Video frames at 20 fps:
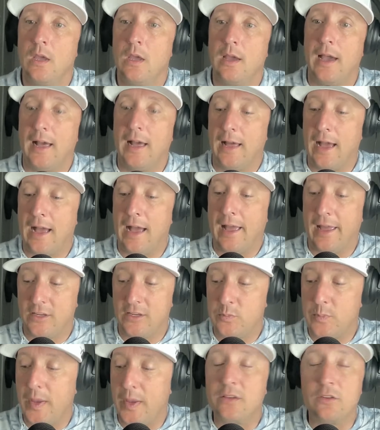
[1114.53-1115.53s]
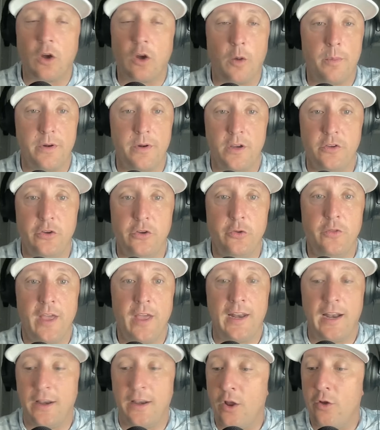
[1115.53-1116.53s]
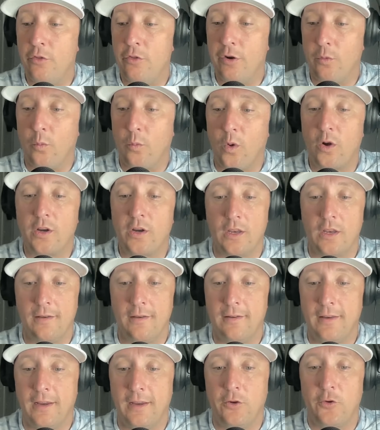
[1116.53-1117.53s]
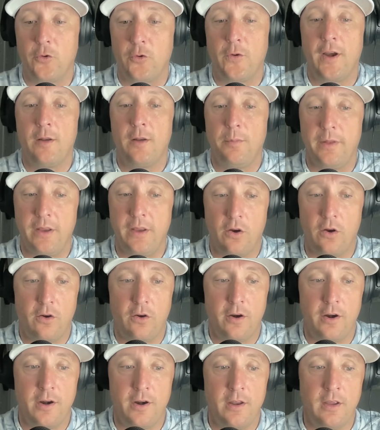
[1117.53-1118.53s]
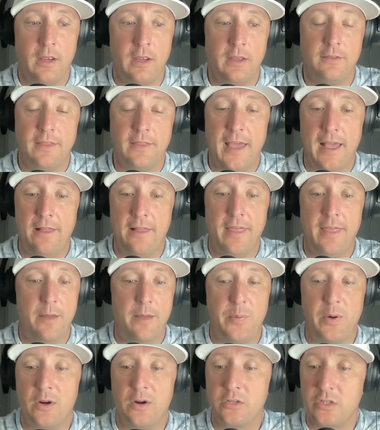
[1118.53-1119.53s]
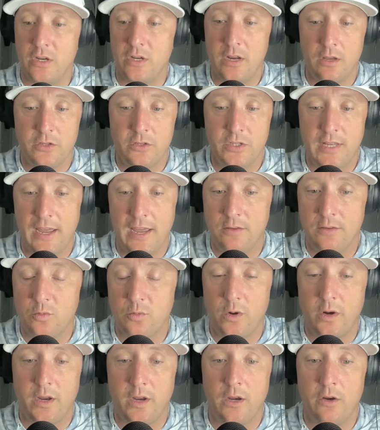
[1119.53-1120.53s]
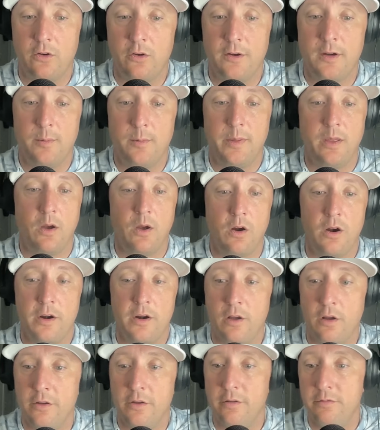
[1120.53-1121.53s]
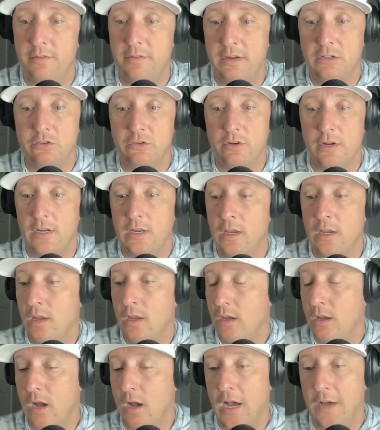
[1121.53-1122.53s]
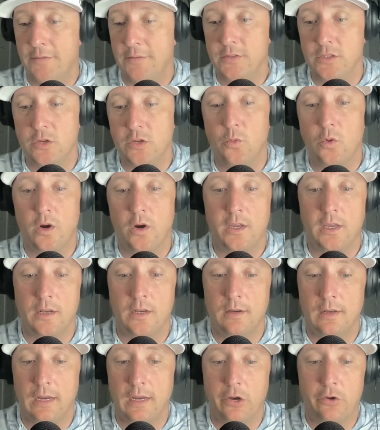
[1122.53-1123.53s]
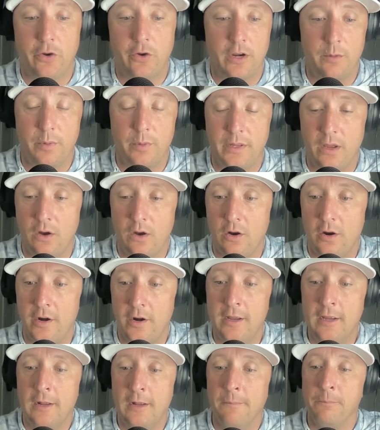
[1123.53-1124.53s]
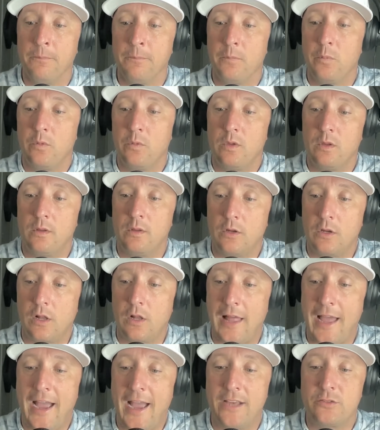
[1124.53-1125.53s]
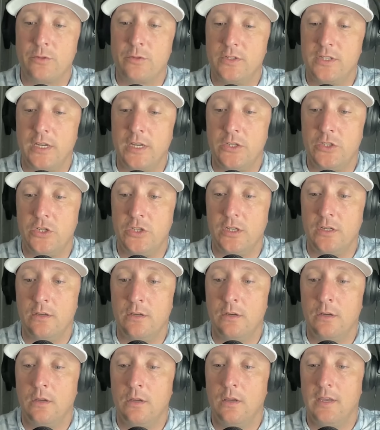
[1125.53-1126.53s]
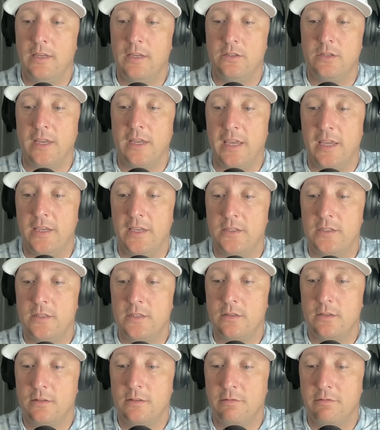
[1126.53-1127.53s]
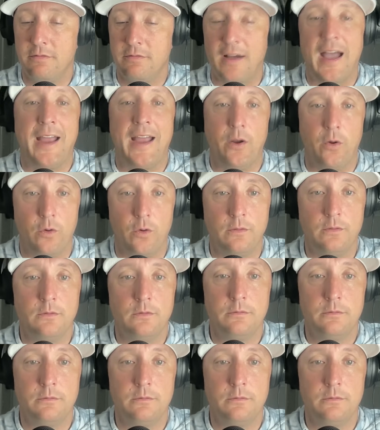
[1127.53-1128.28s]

I expect Auburn to do that. I know they're working incredibly hard. That personnel staff's working incredibly hard on the victory. Obviously working incredibly hard. Class retention is vital.